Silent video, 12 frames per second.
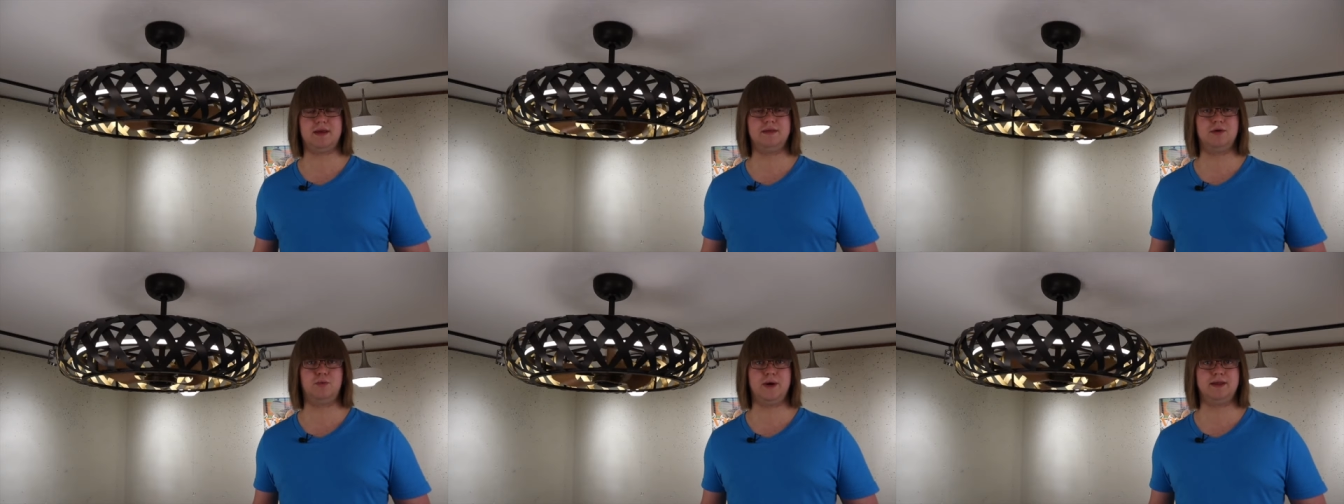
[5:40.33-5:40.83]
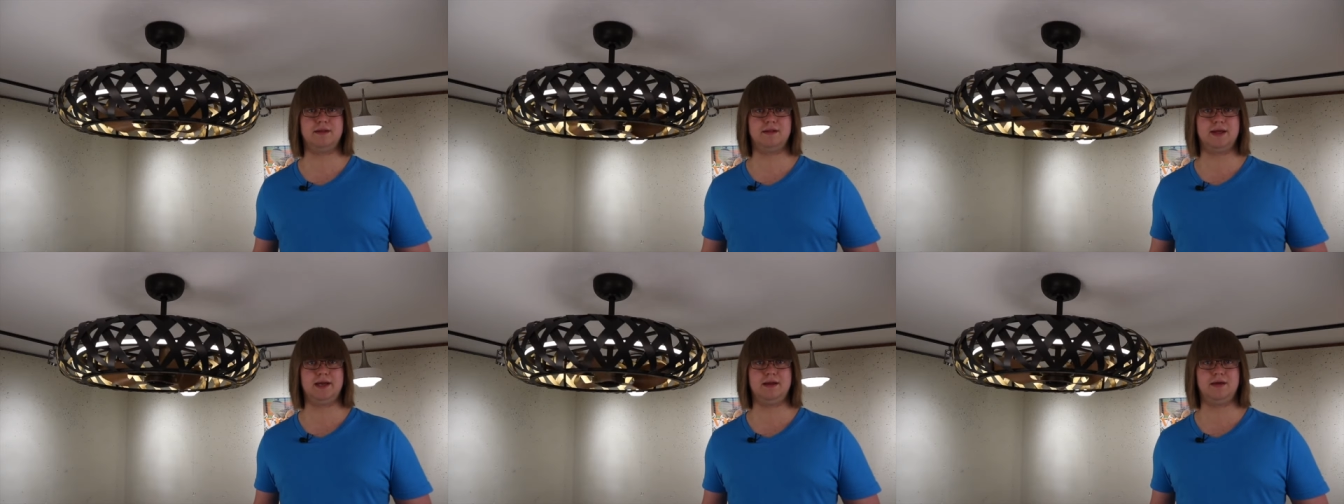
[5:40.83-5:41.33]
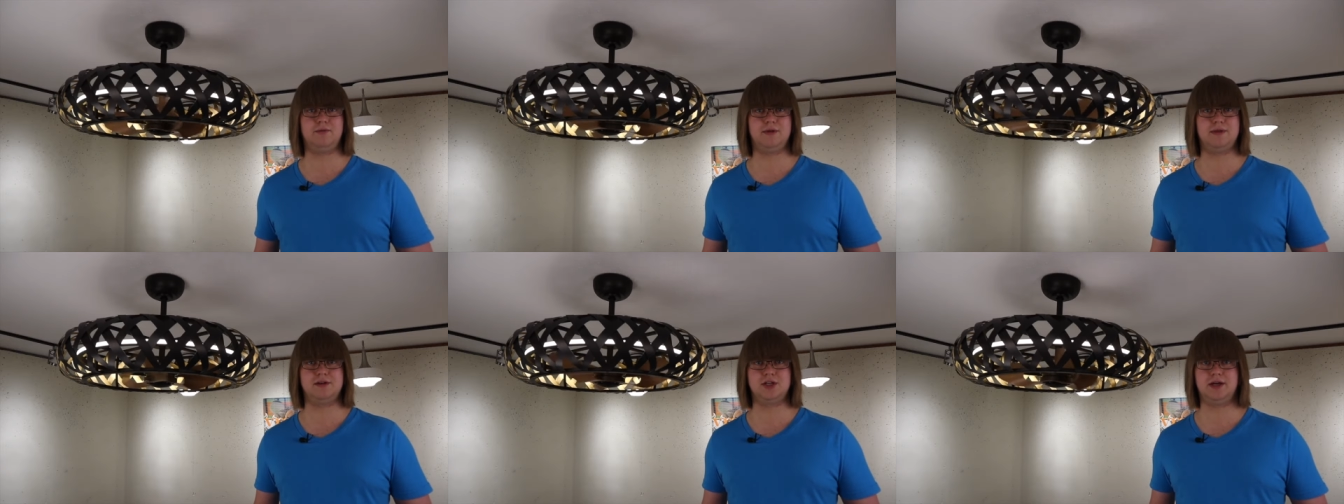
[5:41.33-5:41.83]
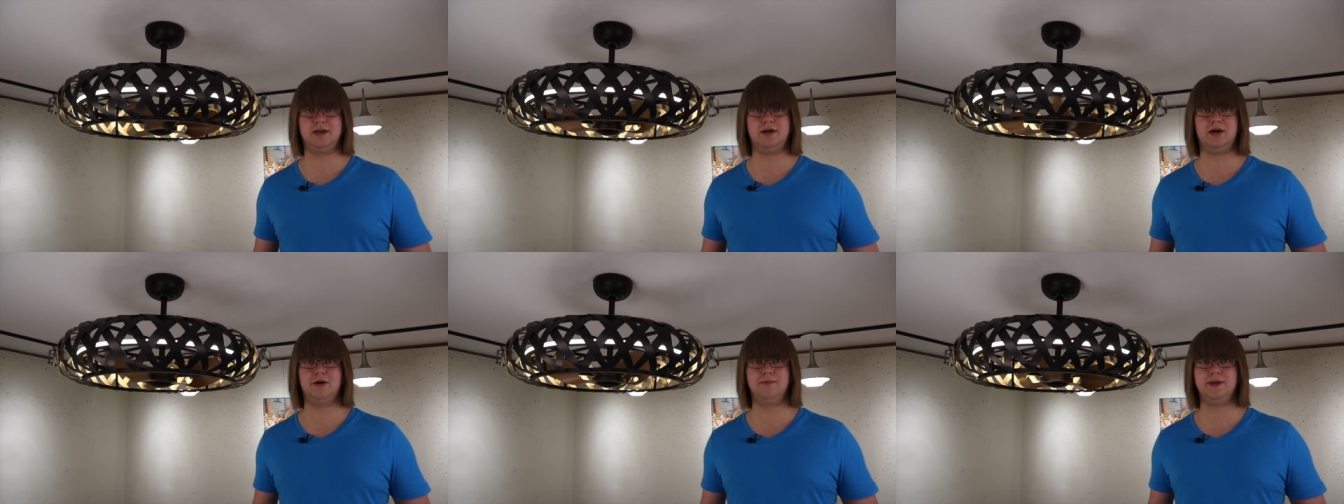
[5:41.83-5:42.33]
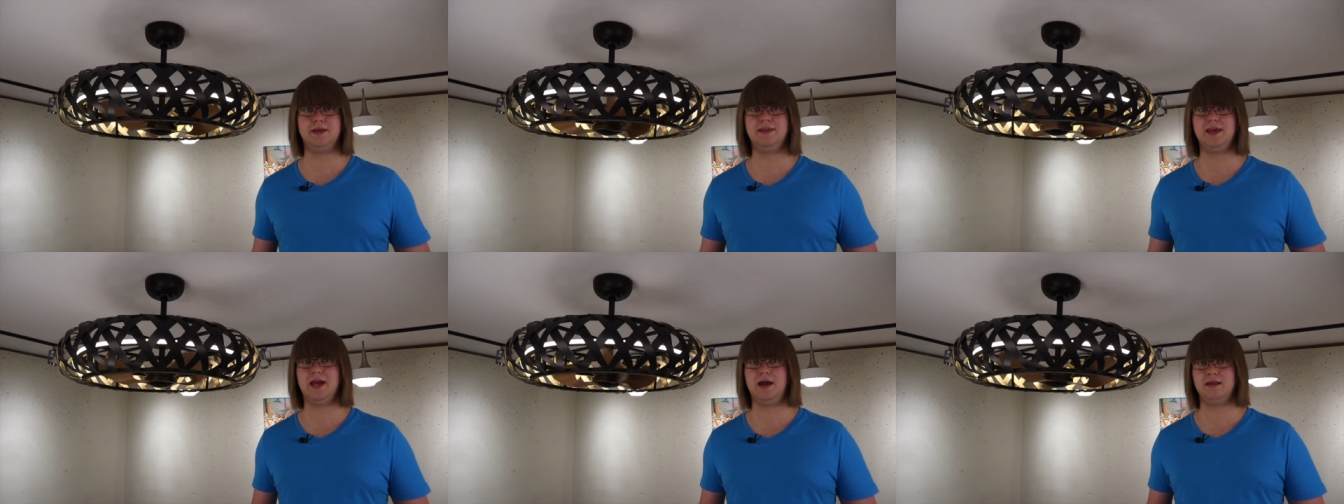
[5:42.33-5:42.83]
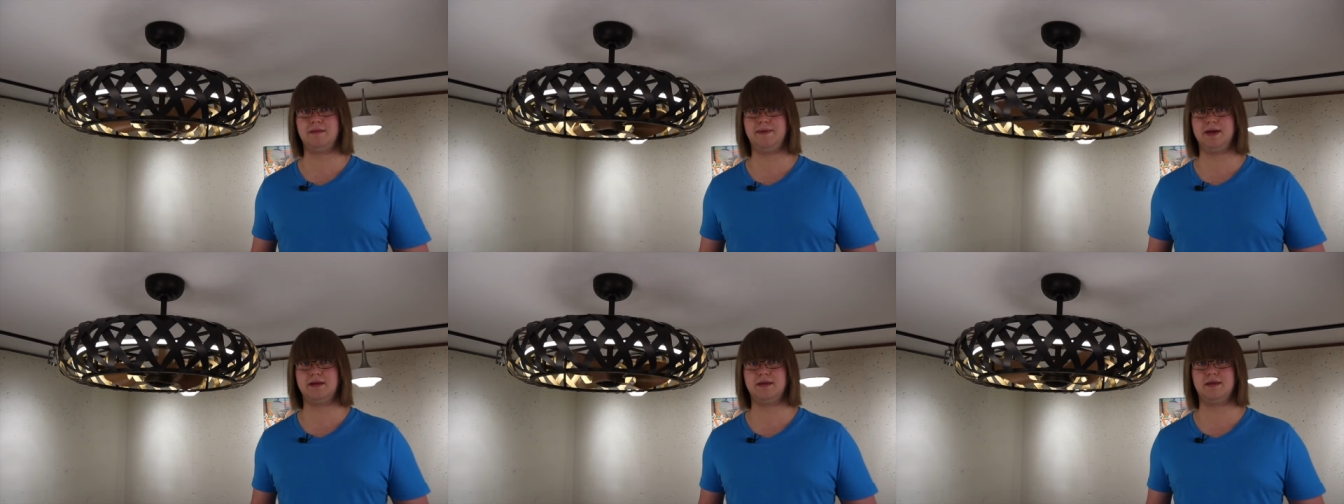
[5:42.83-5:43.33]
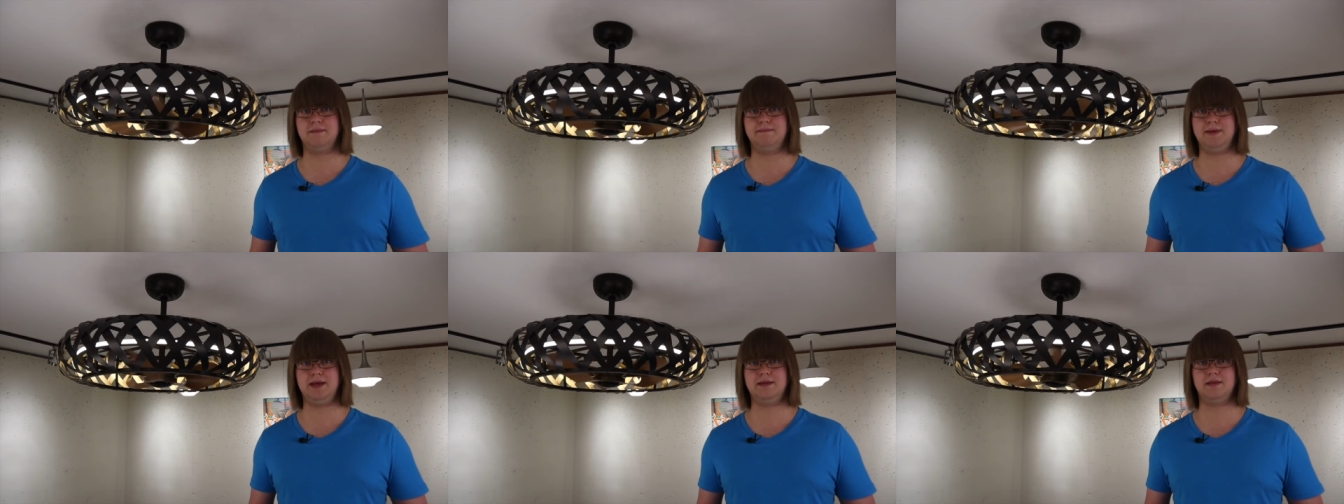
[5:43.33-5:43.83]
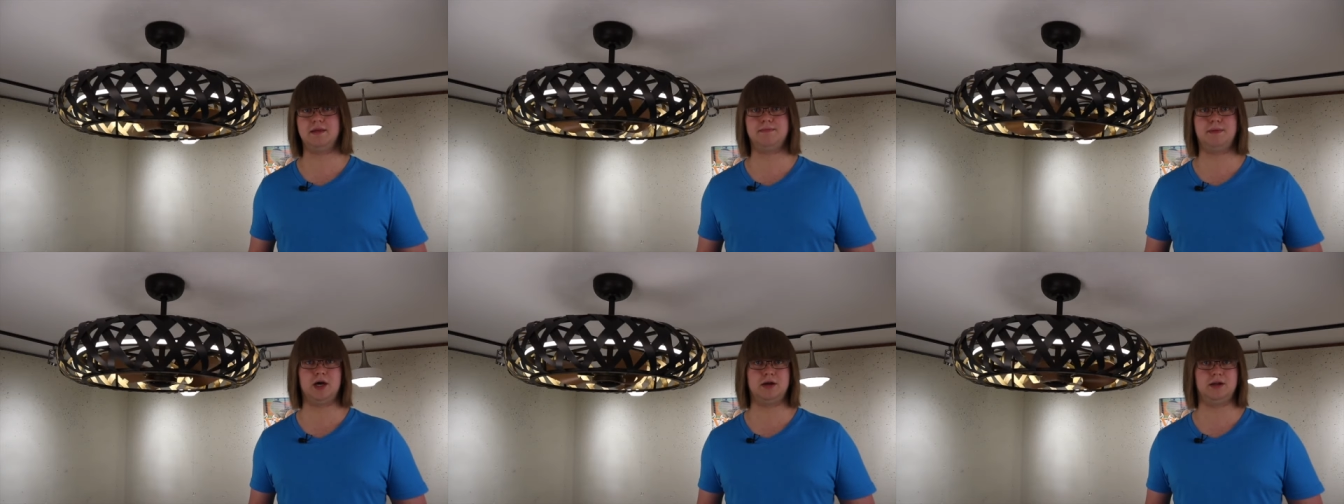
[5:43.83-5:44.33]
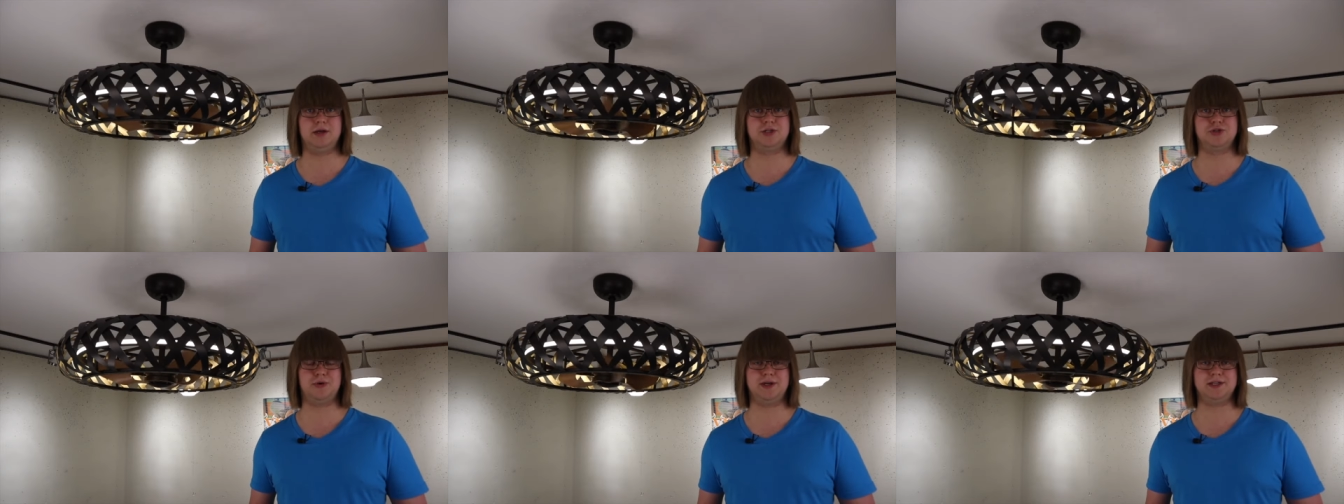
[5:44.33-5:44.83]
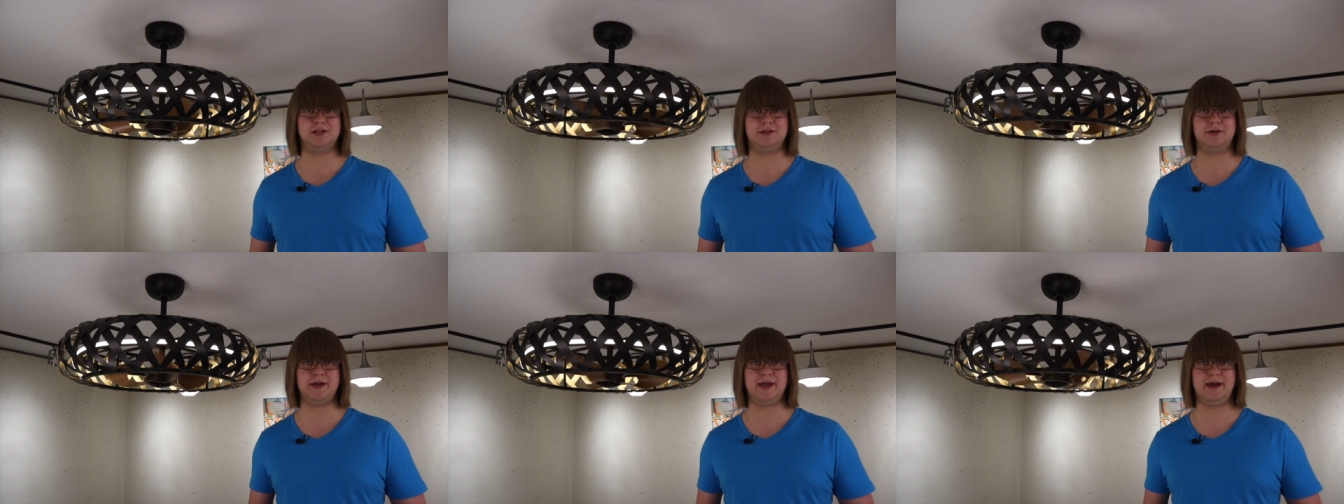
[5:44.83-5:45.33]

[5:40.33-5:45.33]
and the way the lighting was done are really the aspects that make this model a joy to look